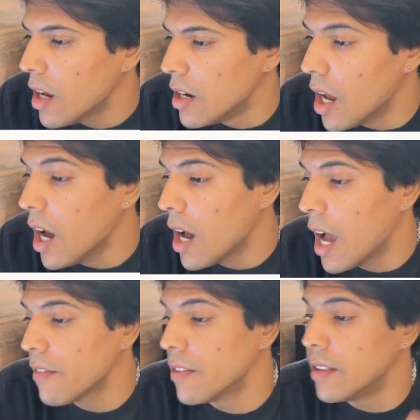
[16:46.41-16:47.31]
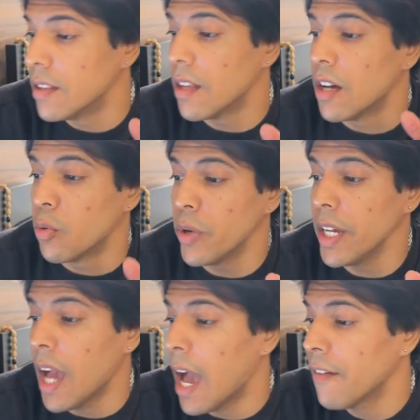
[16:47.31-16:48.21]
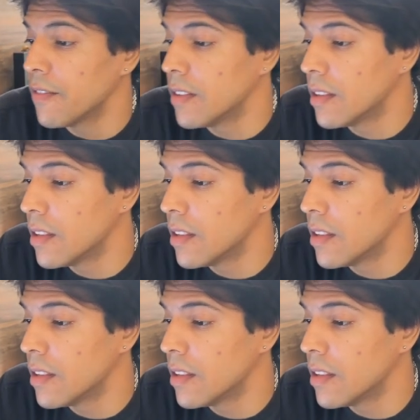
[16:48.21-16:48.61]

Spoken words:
Now we have